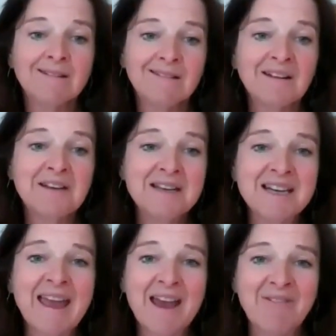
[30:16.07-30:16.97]
and I need to
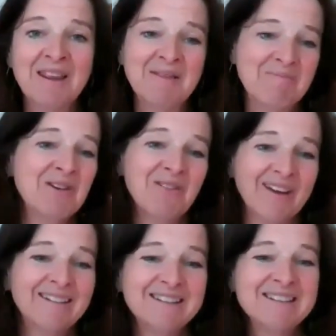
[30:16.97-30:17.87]
get everything moving?
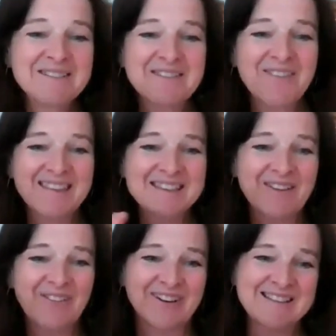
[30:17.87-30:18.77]
Do you see what I mean? The
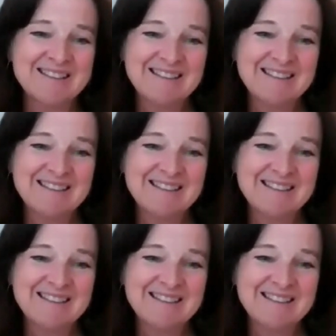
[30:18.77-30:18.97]
difference.